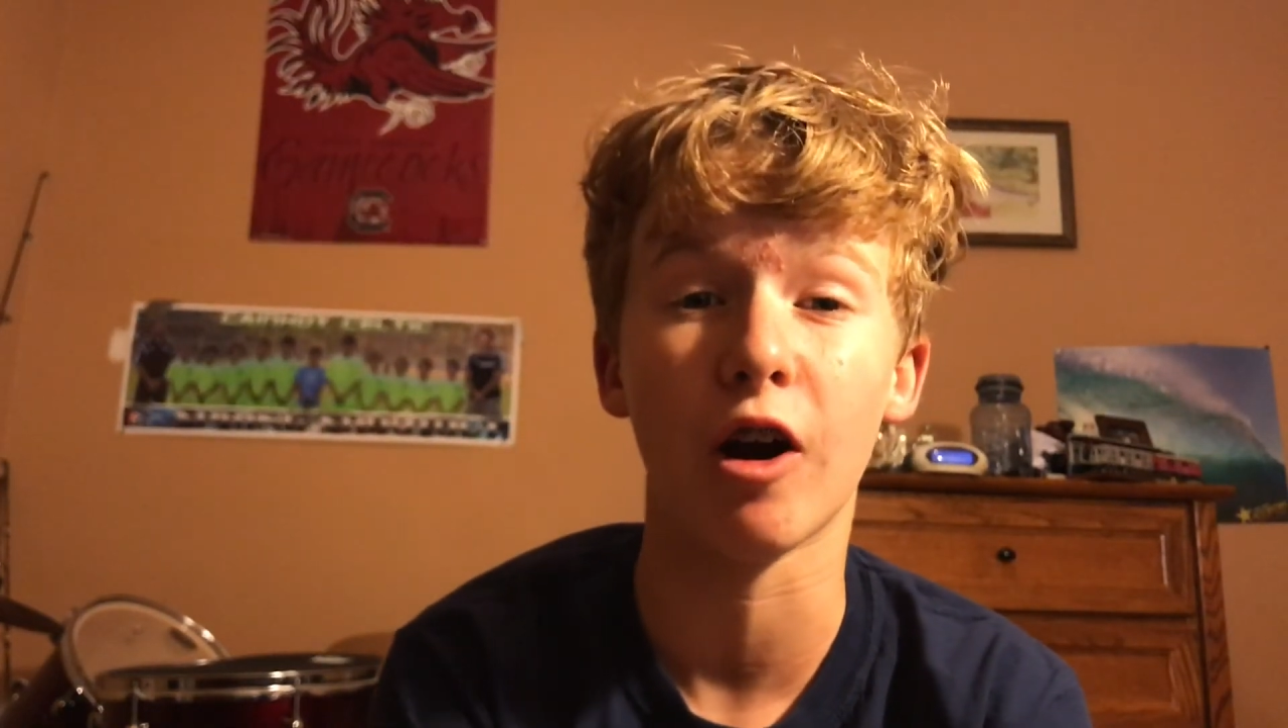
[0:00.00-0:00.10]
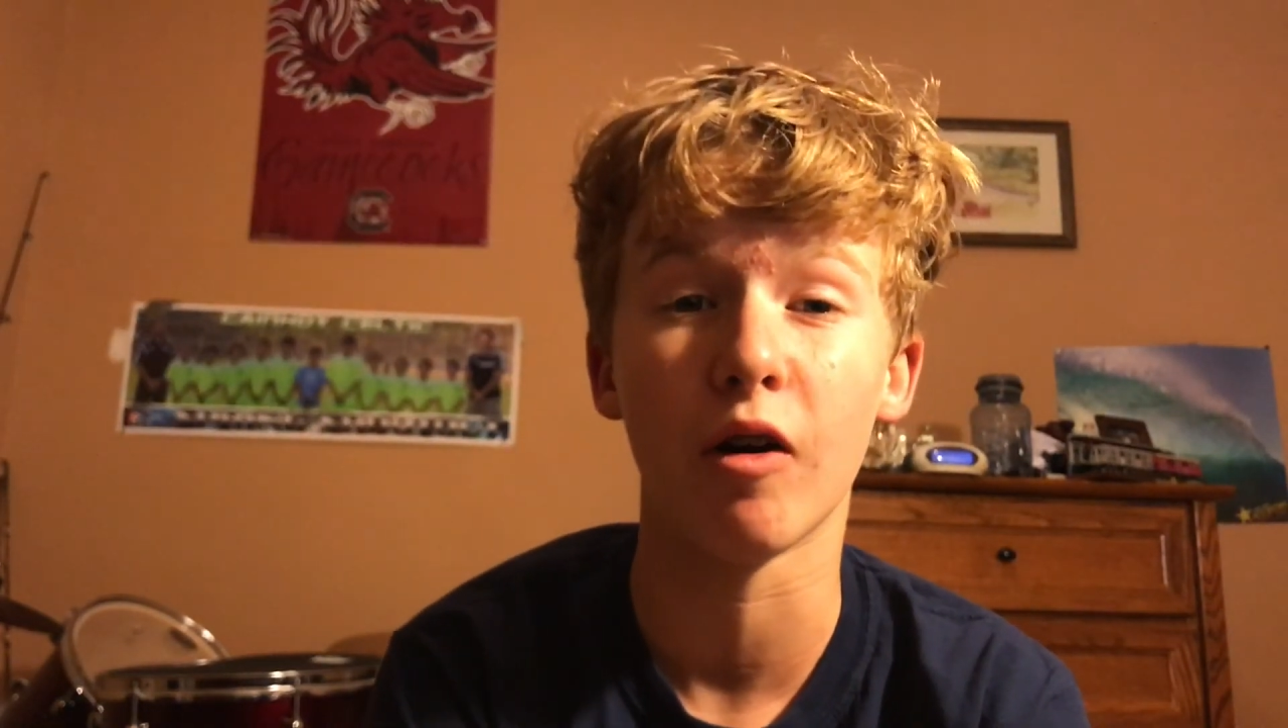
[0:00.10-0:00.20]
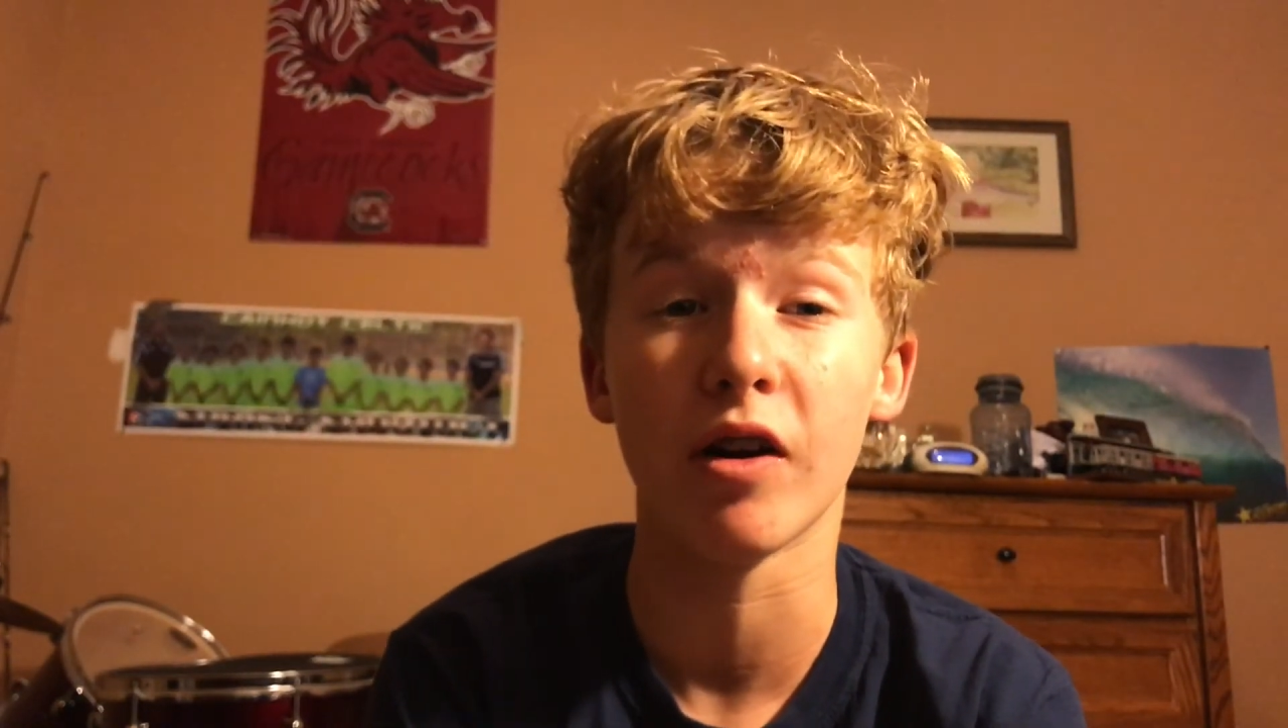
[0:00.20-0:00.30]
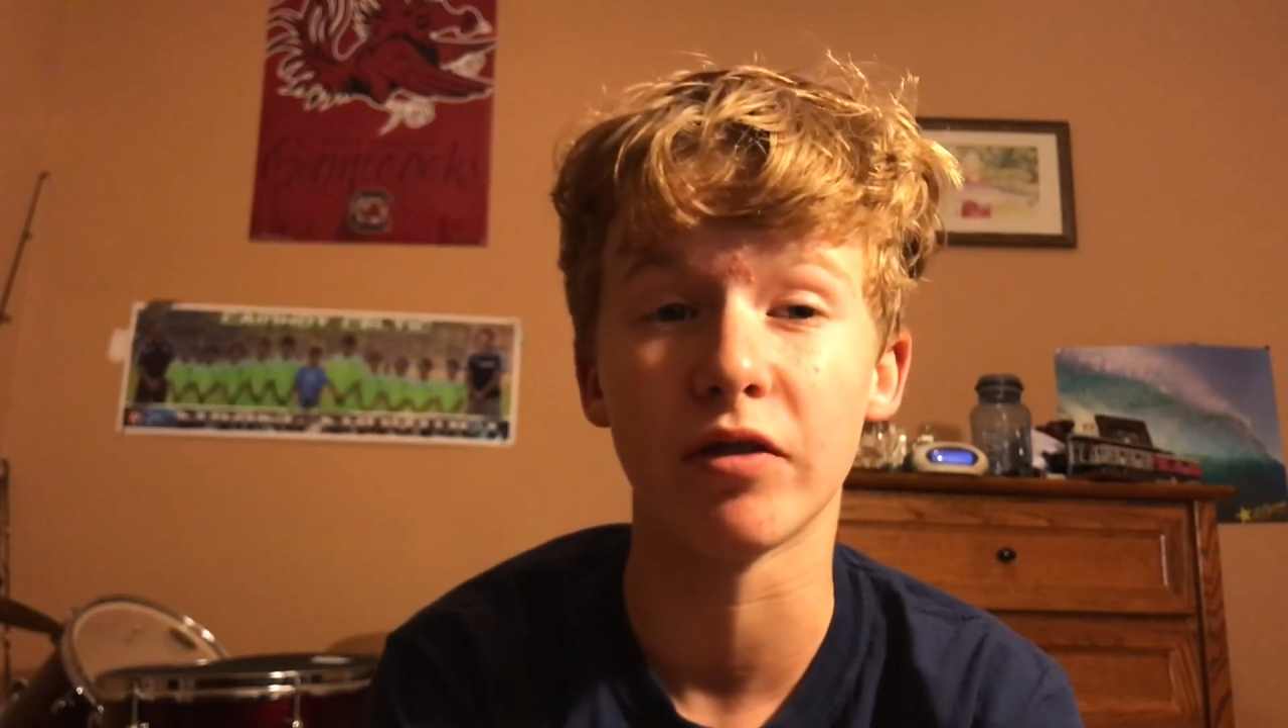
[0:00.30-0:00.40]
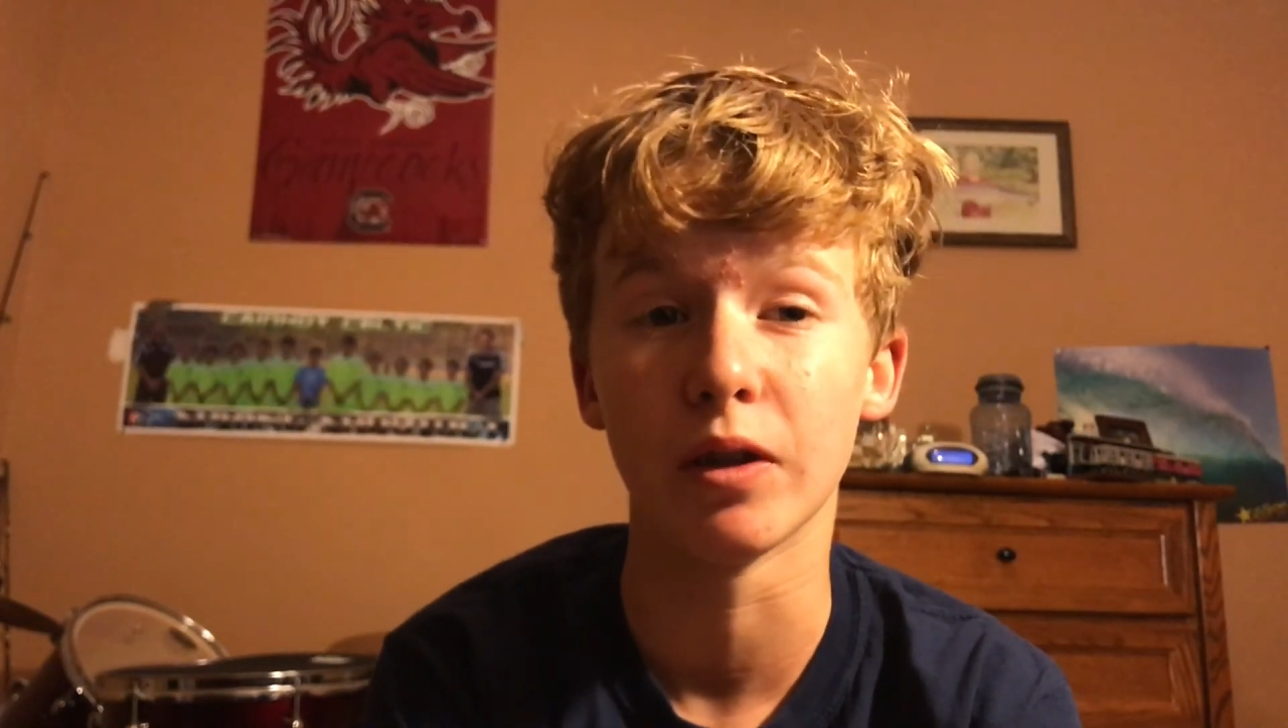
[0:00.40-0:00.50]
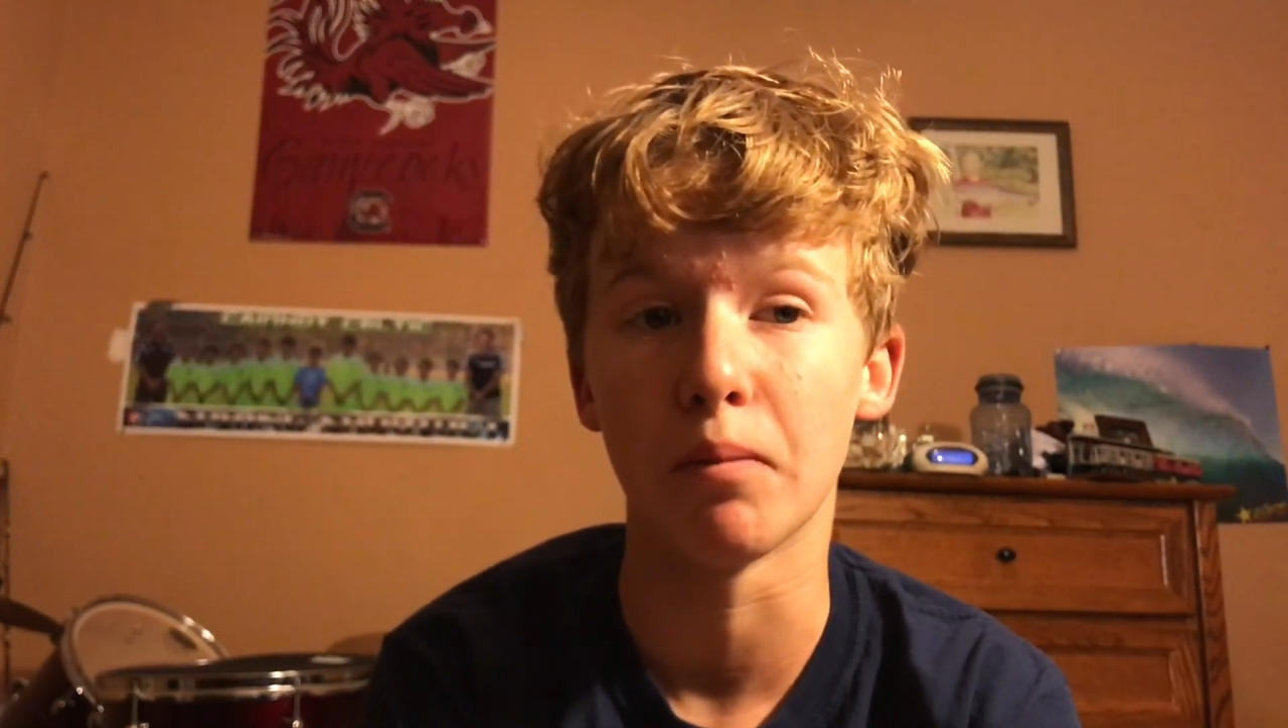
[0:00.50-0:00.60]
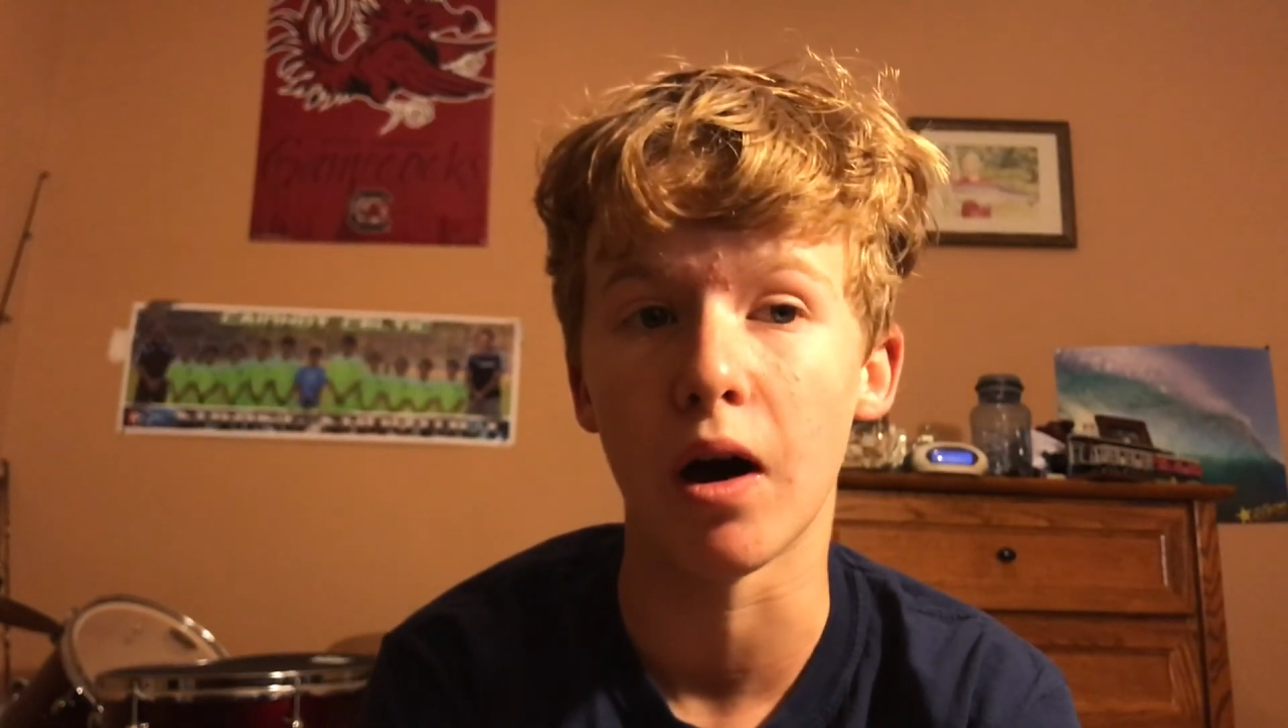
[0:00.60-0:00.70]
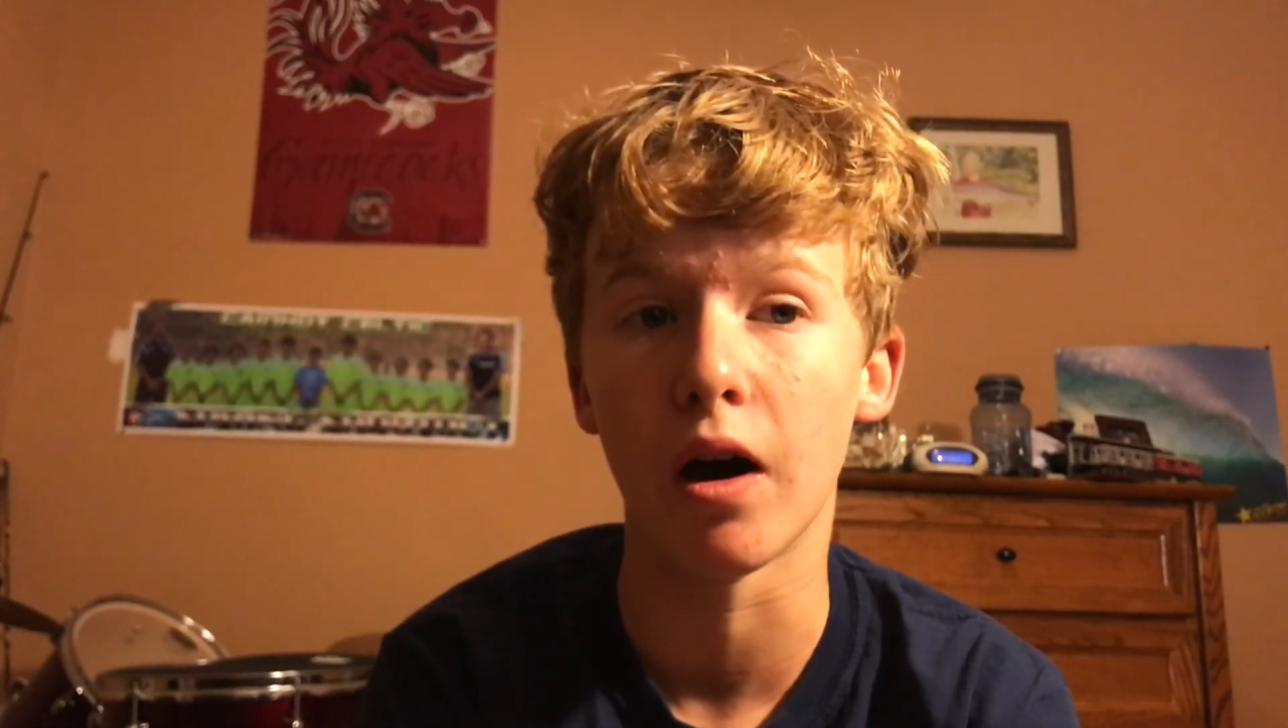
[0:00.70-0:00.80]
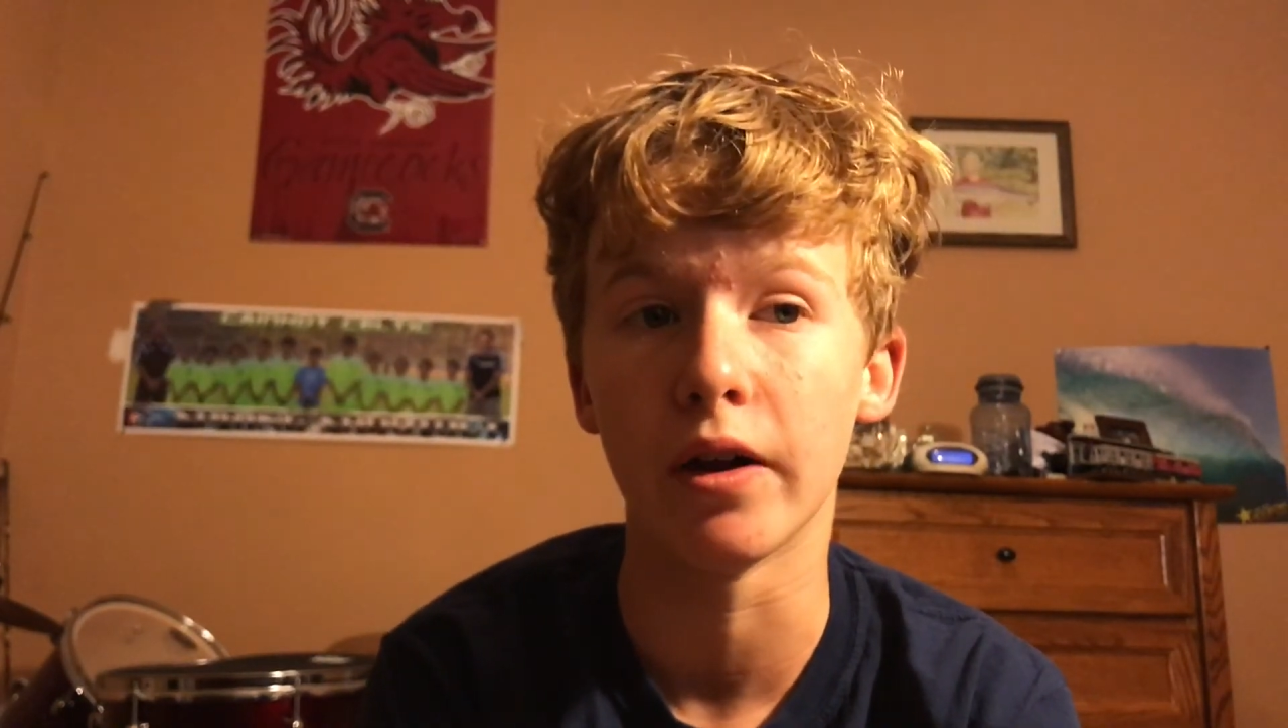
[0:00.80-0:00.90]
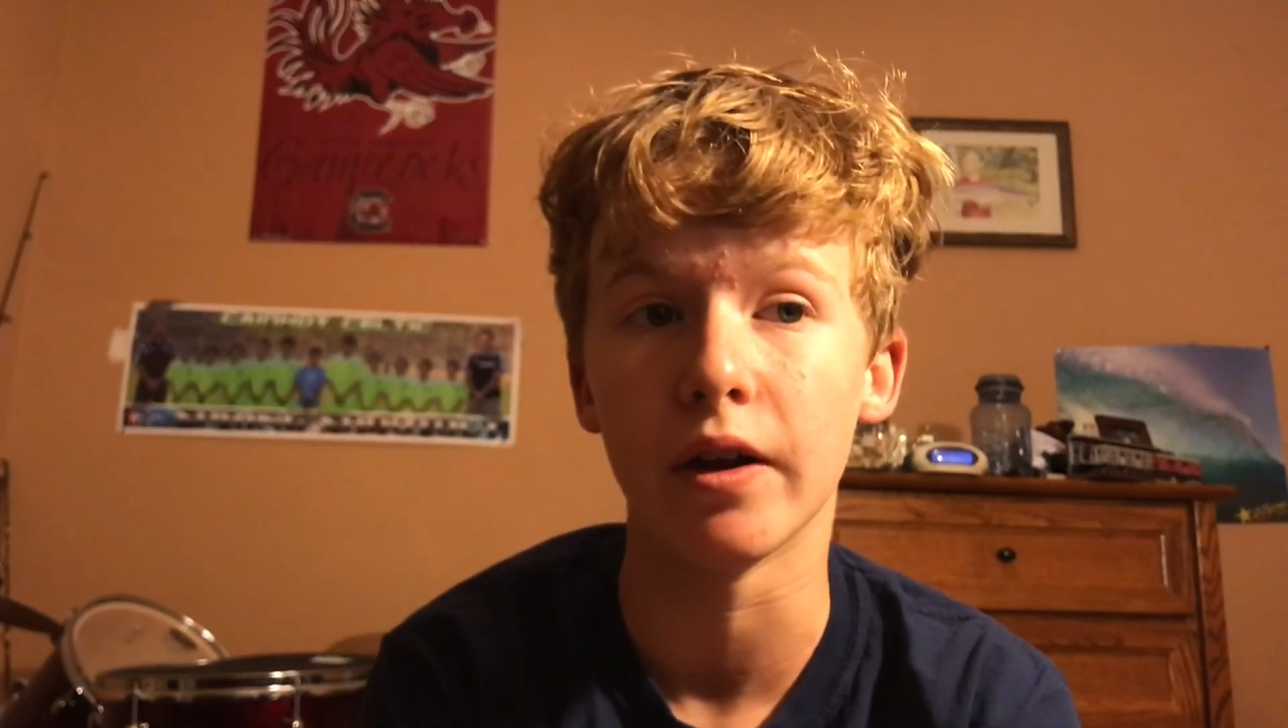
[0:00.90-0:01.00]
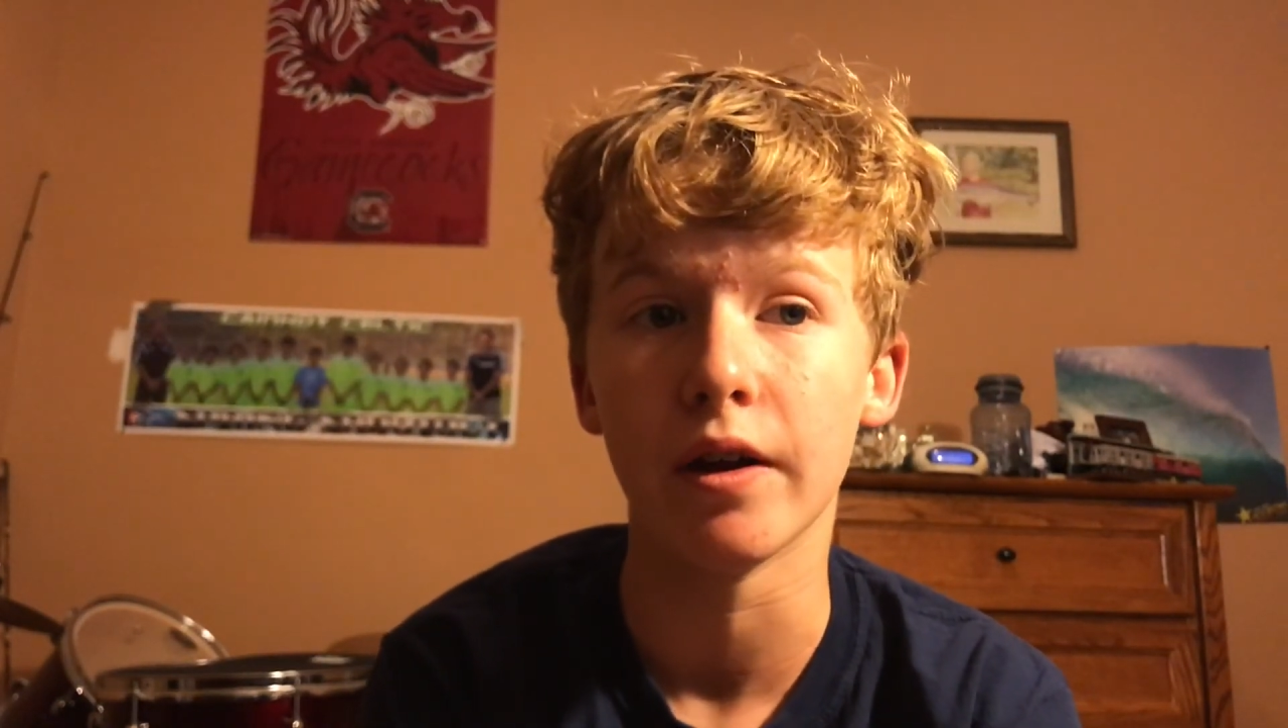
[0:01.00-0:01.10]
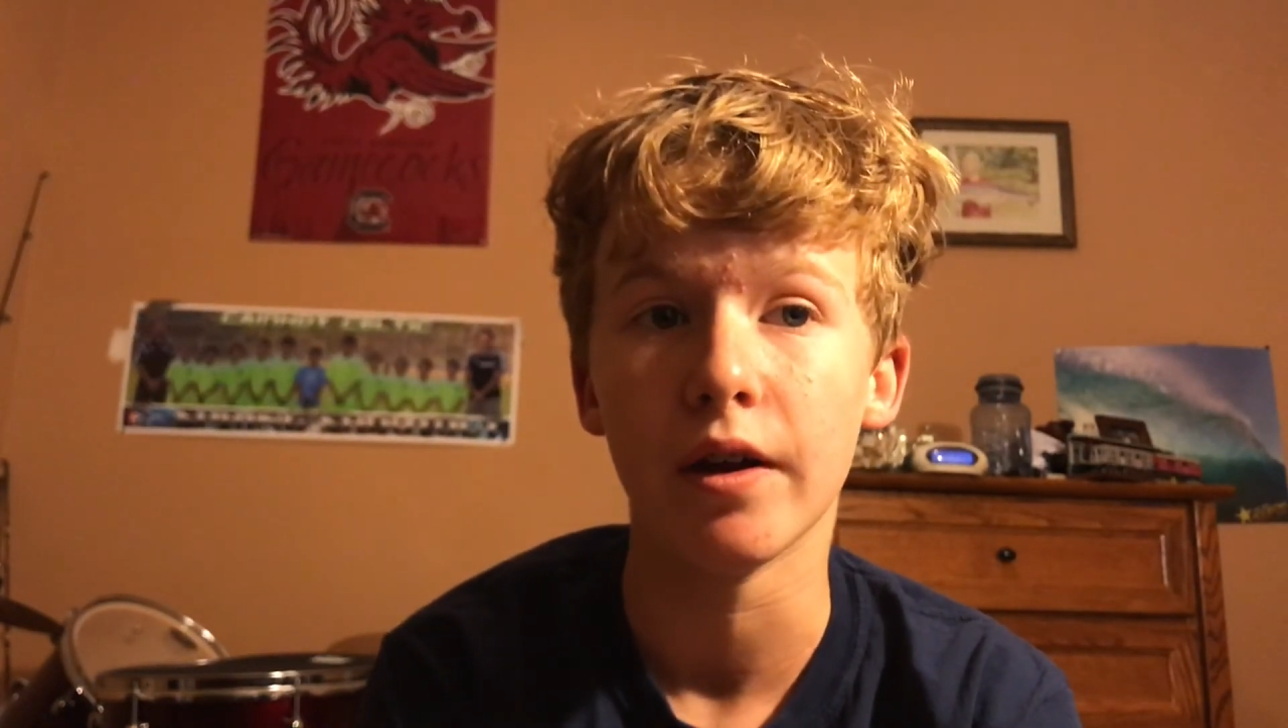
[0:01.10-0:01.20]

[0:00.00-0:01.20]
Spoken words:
away from the pond,